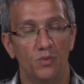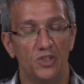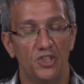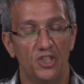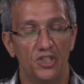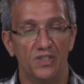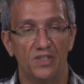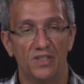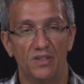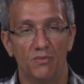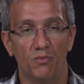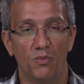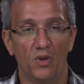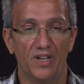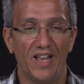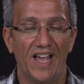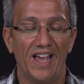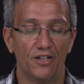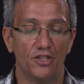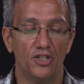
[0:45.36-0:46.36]
which is
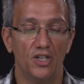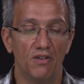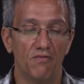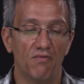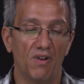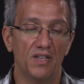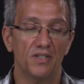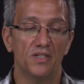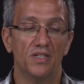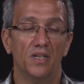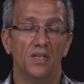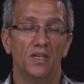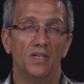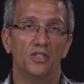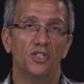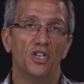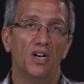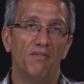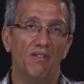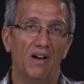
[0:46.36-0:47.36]
what actually runs a
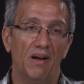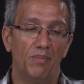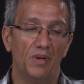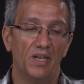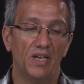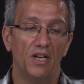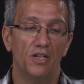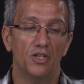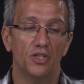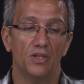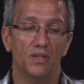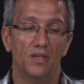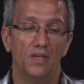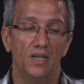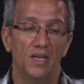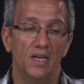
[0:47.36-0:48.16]
Java application.